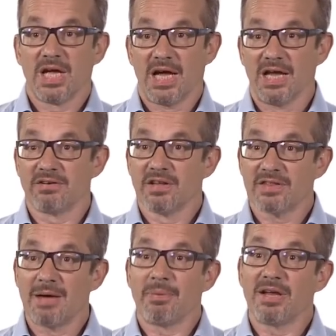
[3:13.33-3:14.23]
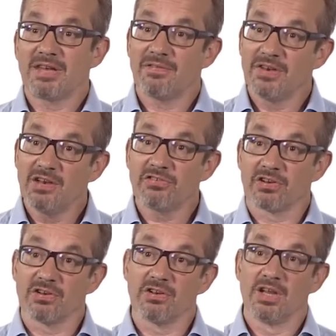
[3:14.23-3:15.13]
and that by
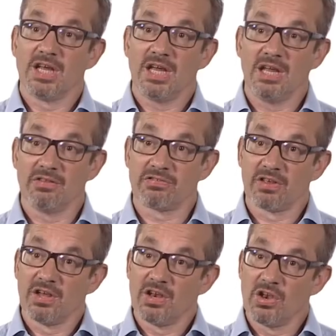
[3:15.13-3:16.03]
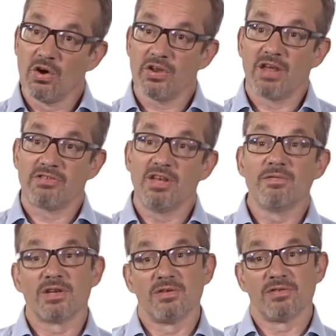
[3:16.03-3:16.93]
definition is not as
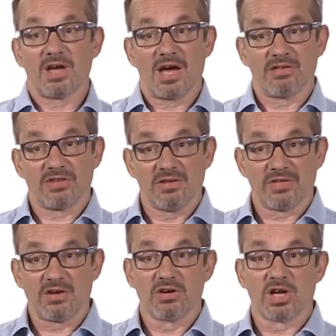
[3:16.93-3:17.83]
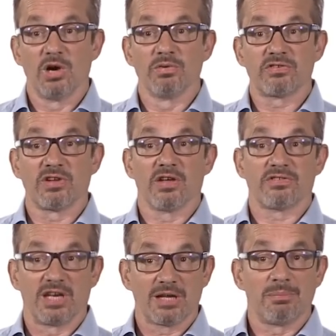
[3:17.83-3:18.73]
innovative as if they could go and start
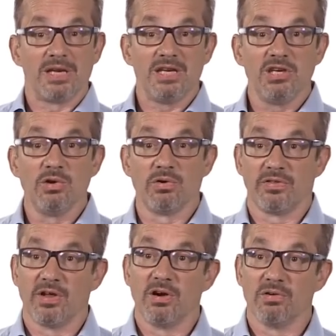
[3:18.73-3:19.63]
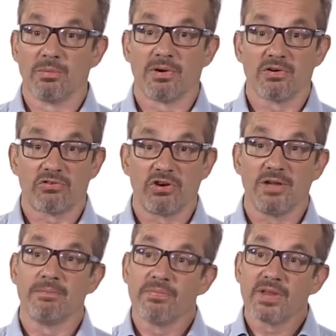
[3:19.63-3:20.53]
something completely new in their own
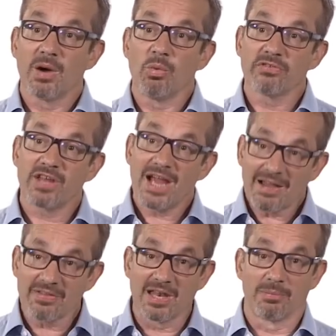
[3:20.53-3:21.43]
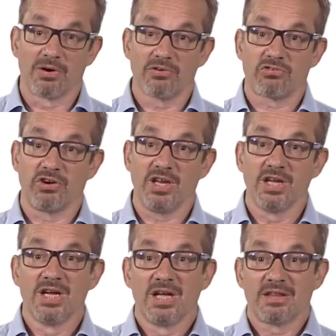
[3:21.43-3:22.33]
laboratory. And once they have their
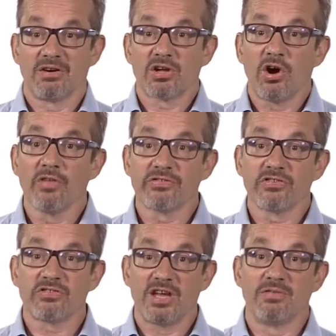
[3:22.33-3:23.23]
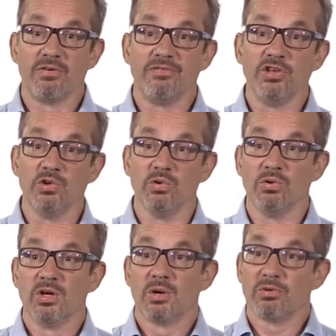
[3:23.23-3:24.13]
laboratory, they're in a constant data
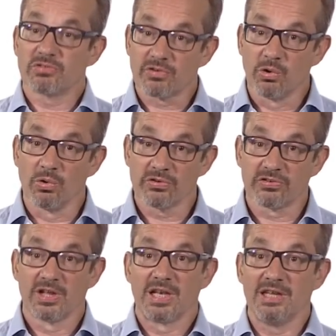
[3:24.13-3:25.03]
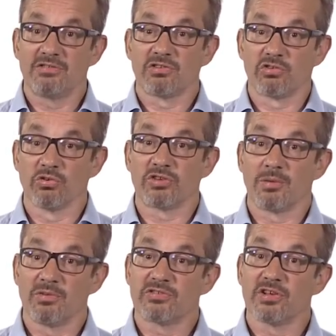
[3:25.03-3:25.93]
review, which of course leads to
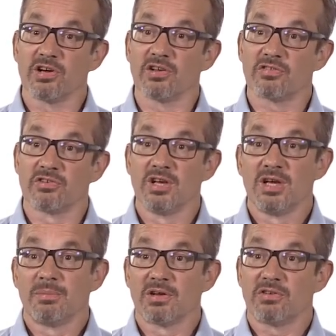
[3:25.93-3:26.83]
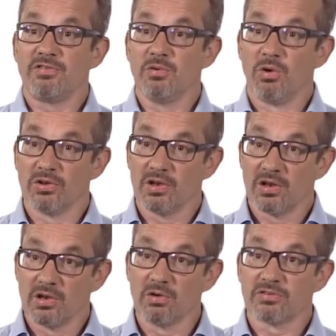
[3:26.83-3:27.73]
short-term research. Because if you want
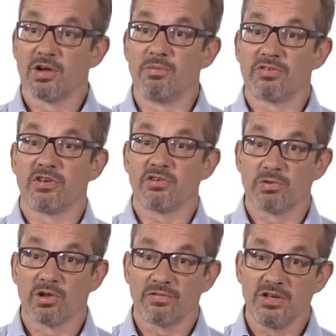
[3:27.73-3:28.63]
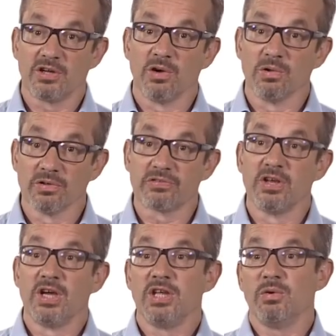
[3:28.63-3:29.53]
long-term research with lofty goals,
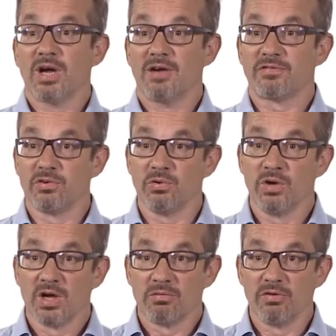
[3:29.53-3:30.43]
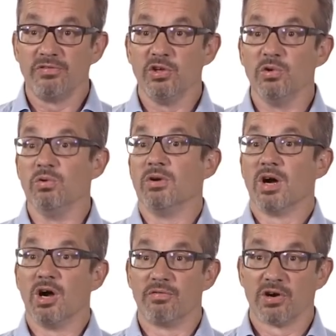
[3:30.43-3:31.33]
you have to review
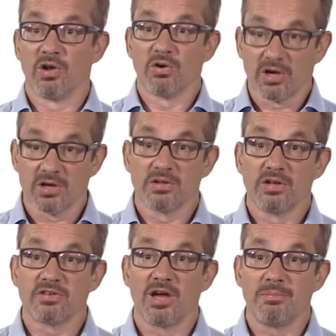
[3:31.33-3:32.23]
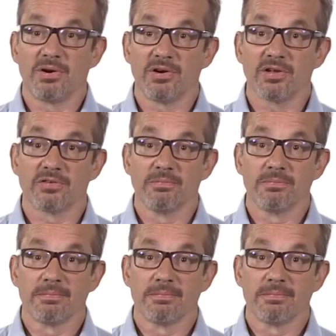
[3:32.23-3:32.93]
over a longer time period.